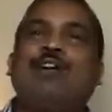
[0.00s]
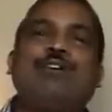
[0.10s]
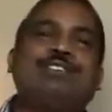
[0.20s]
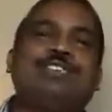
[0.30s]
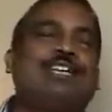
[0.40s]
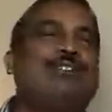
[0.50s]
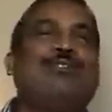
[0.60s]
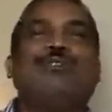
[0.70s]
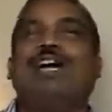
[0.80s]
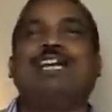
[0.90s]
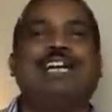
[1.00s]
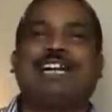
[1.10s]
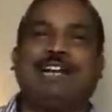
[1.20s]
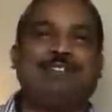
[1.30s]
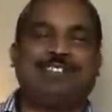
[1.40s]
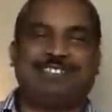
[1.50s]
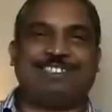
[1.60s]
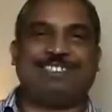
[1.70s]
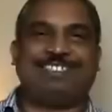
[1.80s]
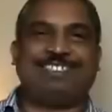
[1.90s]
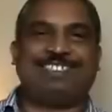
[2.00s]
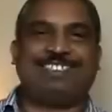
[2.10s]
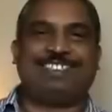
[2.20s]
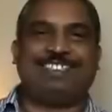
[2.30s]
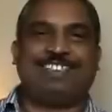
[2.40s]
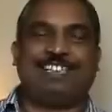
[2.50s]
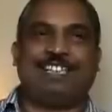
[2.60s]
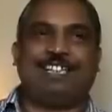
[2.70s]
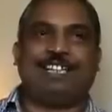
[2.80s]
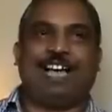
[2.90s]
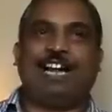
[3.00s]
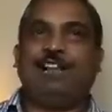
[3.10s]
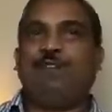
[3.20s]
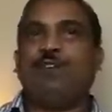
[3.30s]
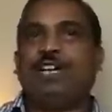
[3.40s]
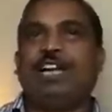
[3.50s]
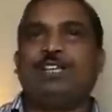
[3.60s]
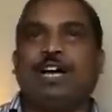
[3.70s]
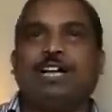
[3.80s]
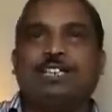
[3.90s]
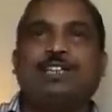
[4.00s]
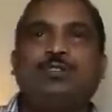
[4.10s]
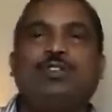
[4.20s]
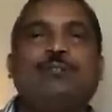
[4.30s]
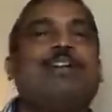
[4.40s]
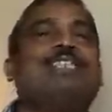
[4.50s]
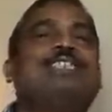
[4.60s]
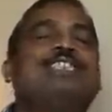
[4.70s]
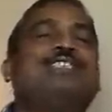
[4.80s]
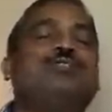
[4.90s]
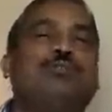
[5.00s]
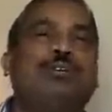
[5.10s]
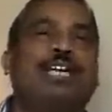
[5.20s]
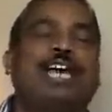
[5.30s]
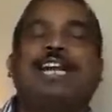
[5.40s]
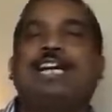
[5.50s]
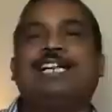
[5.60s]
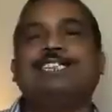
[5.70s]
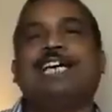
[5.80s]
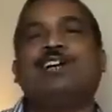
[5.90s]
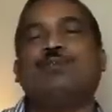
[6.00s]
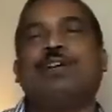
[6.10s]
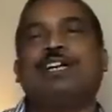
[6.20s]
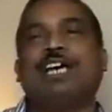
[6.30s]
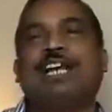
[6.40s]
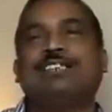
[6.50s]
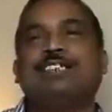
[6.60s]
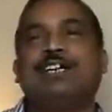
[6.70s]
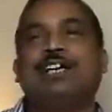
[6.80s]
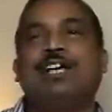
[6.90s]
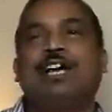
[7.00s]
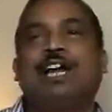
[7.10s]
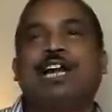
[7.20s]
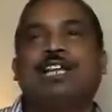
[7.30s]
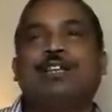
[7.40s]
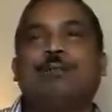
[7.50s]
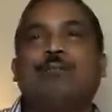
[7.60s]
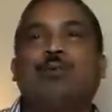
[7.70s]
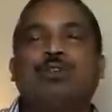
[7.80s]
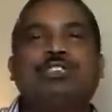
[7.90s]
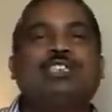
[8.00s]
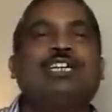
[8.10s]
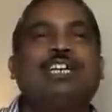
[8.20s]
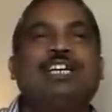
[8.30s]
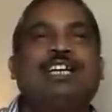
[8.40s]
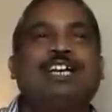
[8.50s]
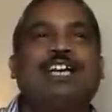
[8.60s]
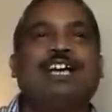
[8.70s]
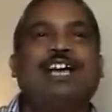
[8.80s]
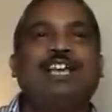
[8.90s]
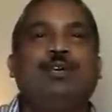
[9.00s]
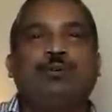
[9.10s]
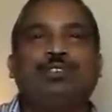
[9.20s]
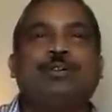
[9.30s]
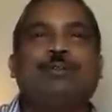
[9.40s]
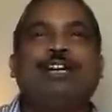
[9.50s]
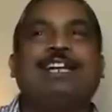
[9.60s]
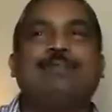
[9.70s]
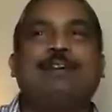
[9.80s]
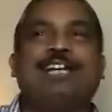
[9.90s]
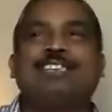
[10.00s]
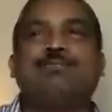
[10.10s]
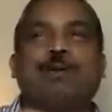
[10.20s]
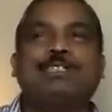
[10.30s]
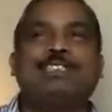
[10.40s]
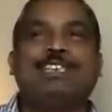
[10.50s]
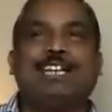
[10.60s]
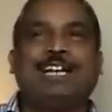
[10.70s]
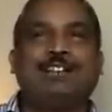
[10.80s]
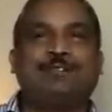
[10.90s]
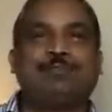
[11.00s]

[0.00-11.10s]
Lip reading: Now she can, I can drive it. And if you take other two remedies in this rubric, carried desire to be caressed, the most usable remedy is pulsatilla.